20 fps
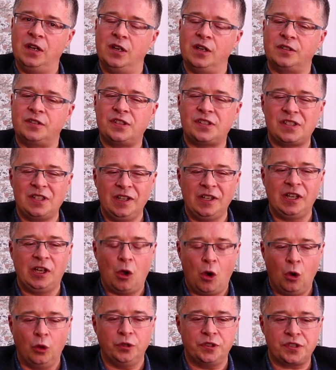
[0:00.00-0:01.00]
slightly
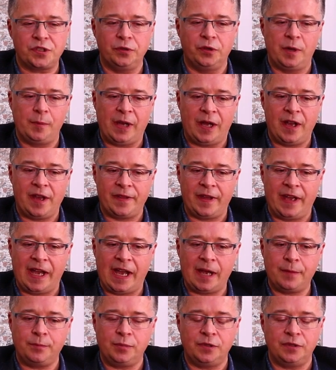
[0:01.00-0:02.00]
odd story about how that
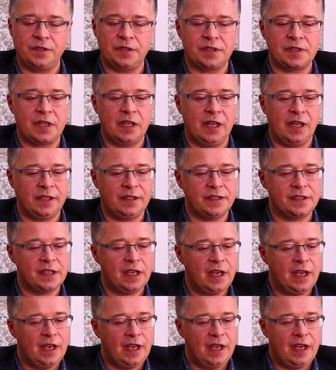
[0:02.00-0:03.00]
happened. And
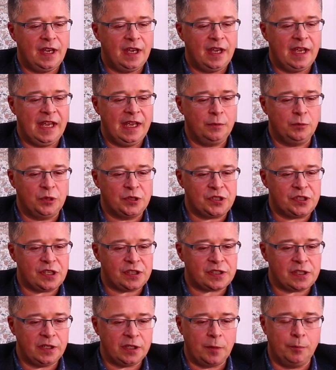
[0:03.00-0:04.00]
it was just
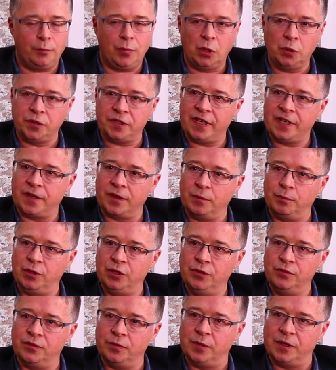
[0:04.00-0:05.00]
like a bolt out of the blue
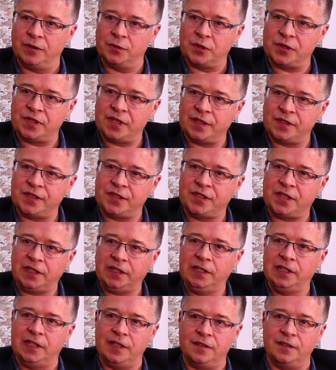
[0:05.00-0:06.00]
for me. There was
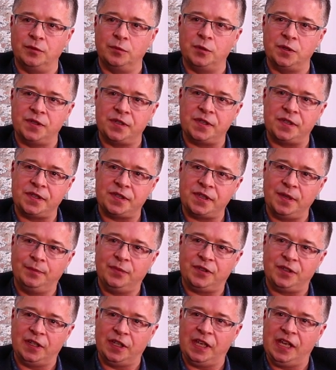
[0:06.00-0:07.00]

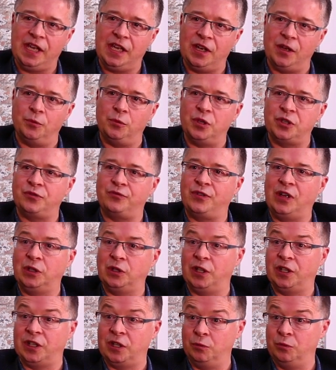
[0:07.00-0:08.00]
something here which felt
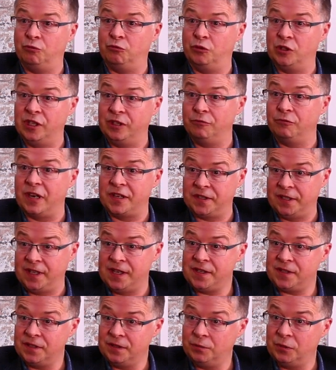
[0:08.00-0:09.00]
like it really
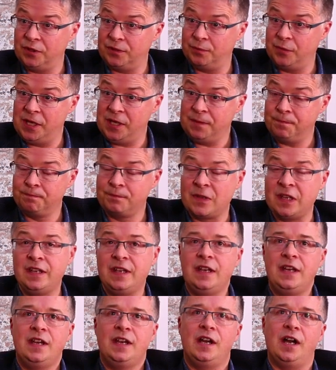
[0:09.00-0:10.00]
resonated with me.
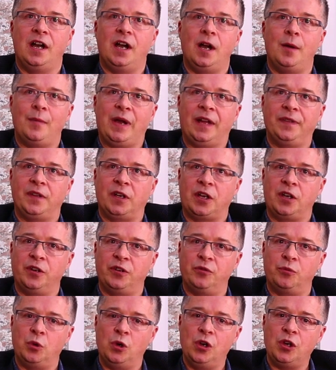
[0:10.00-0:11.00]
And the kind
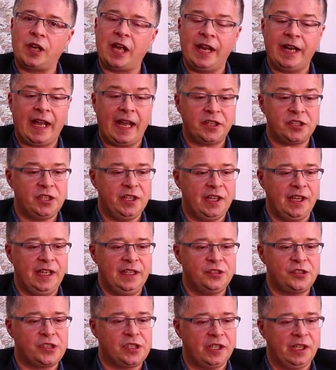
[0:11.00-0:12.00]
of work. And actually,
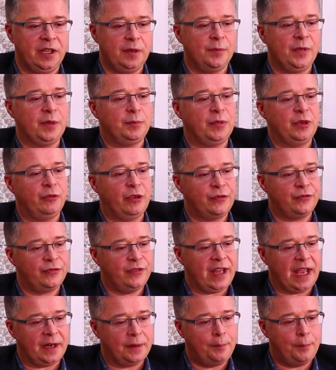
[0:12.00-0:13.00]
interestingly, it made me
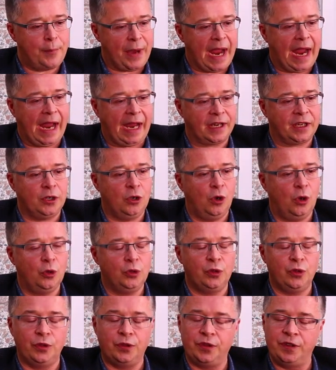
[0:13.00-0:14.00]
reflect back
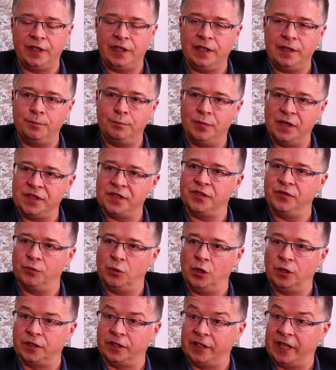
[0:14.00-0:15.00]
on the bits of
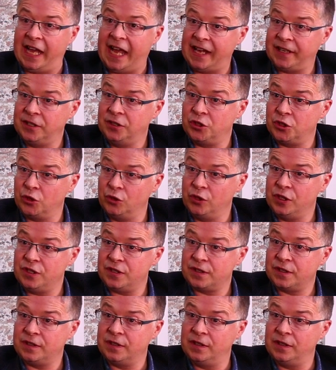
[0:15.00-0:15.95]
work that I had enjoyed